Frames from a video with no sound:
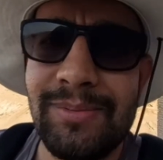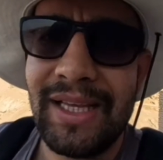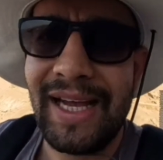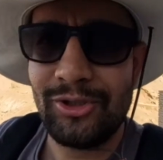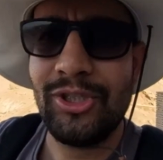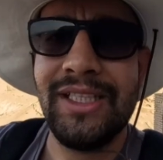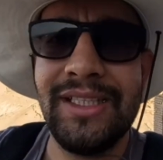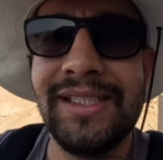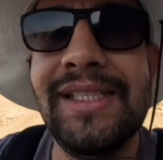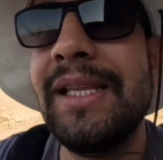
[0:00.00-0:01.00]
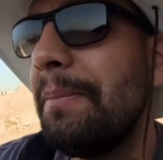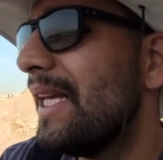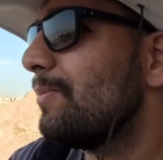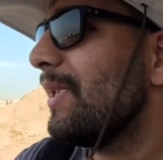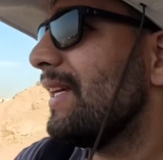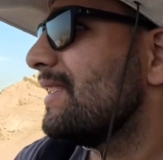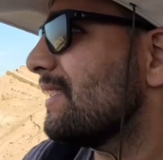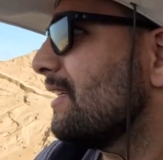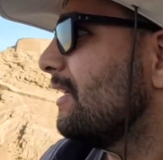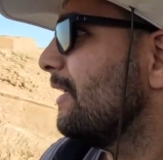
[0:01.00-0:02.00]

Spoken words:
But actually this is the best place.